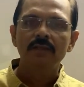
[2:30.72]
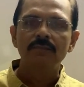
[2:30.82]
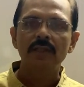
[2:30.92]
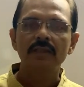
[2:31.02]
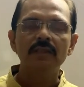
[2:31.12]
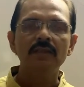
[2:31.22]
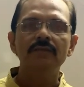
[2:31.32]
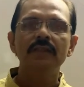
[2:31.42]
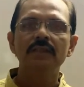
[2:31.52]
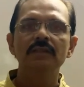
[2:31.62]
but here
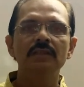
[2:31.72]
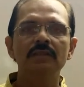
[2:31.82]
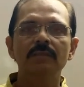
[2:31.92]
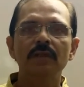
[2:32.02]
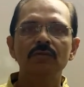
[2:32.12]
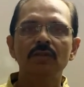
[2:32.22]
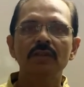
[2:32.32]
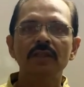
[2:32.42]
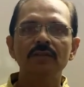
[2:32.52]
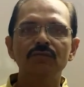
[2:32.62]
we discuss about
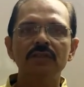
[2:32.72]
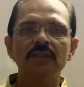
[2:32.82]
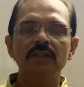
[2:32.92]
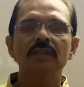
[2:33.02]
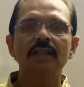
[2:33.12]
only physical